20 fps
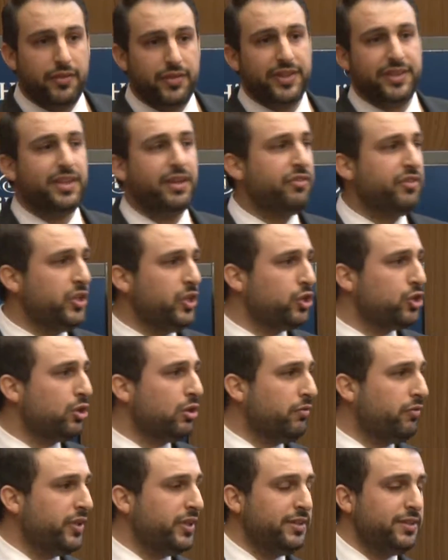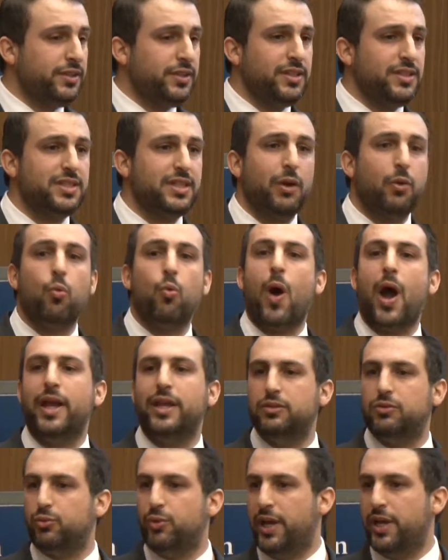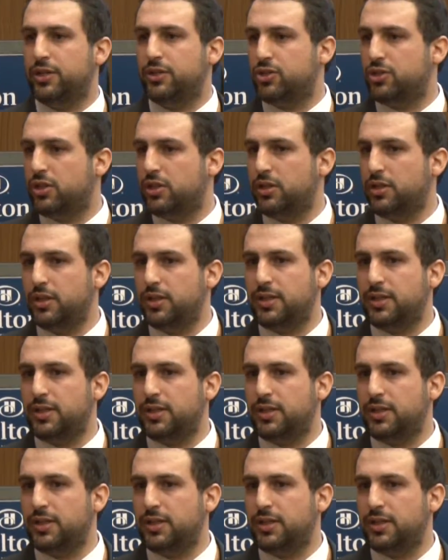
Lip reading: The definition of entities is a wide range.